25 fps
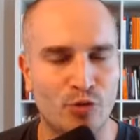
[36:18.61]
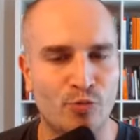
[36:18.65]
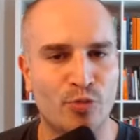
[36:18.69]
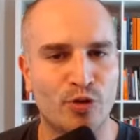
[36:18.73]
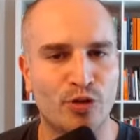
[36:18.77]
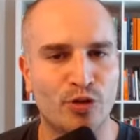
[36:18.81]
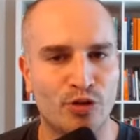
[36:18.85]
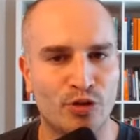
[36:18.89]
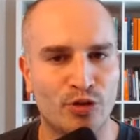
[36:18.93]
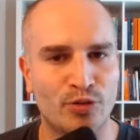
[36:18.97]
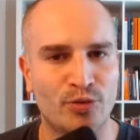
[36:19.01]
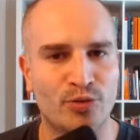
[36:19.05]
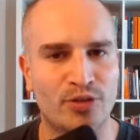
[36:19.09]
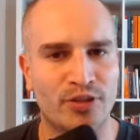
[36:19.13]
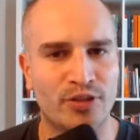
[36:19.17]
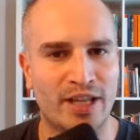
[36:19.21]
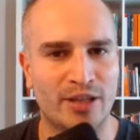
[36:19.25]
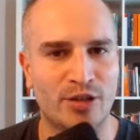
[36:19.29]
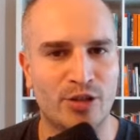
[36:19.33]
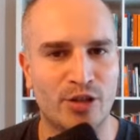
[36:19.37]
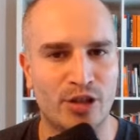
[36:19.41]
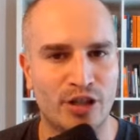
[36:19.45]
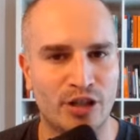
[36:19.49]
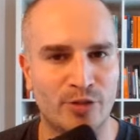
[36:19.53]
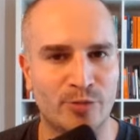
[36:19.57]
produce
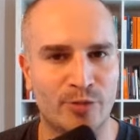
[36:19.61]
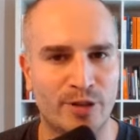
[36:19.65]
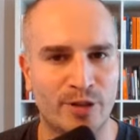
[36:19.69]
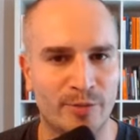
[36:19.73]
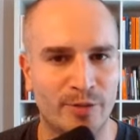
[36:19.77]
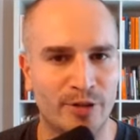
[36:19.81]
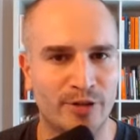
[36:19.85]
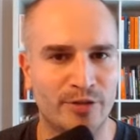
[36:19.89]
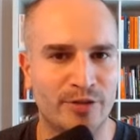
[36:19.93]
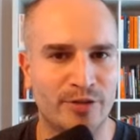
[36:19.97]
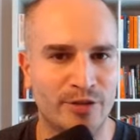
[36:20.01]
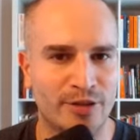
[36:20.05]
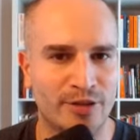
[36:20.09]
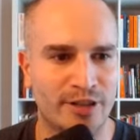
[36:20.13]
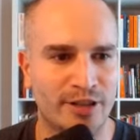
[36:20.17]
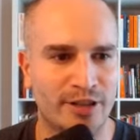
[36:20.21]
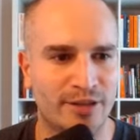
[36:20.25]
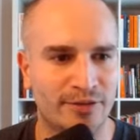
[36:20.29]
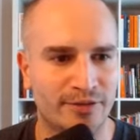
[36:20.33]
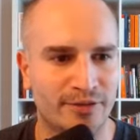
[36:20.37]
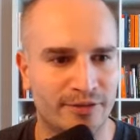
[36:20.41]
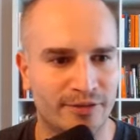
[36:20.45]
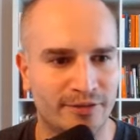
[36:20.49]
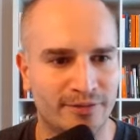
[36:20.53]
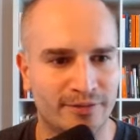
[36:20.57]
that judgment about
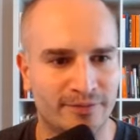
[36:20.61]
yourself?